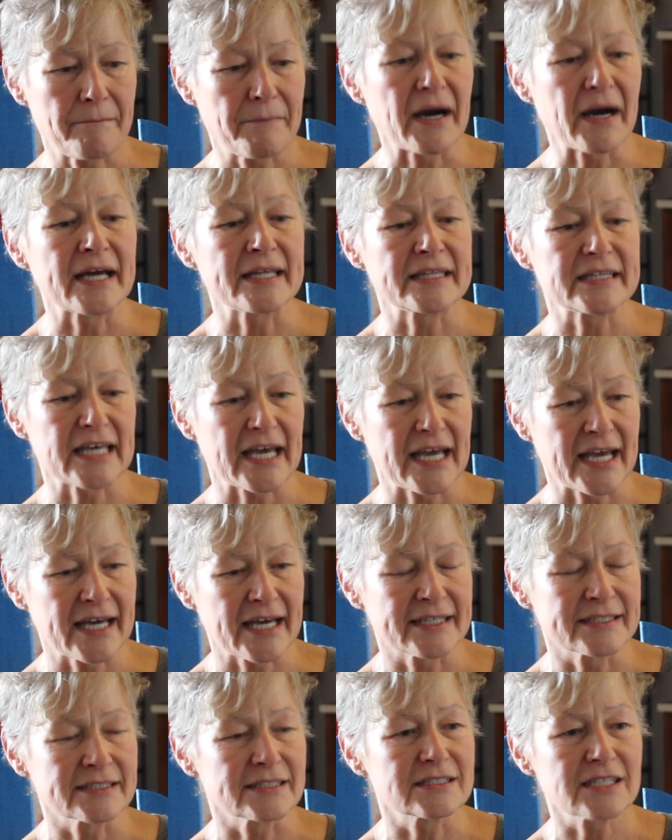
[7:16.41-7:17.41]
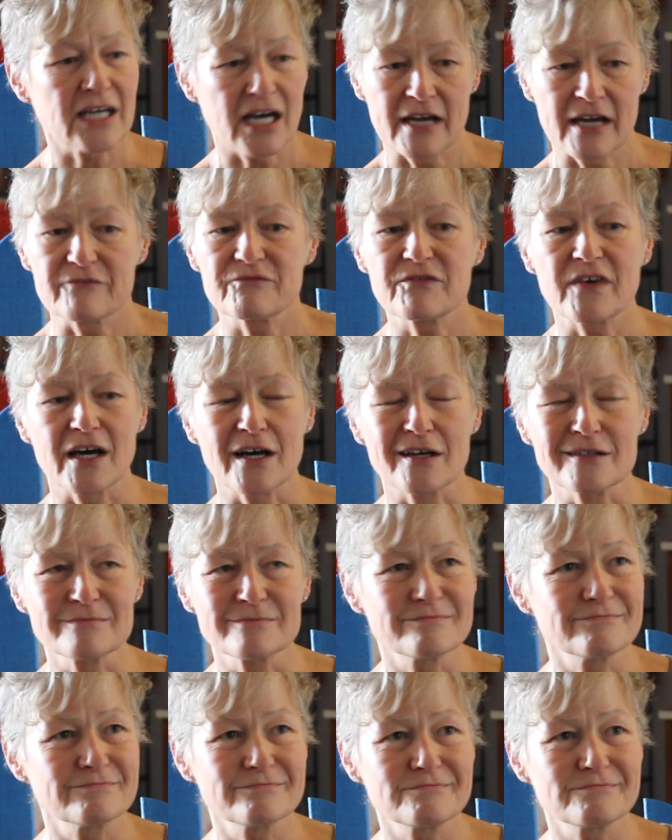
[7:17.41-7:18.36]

by the end I felt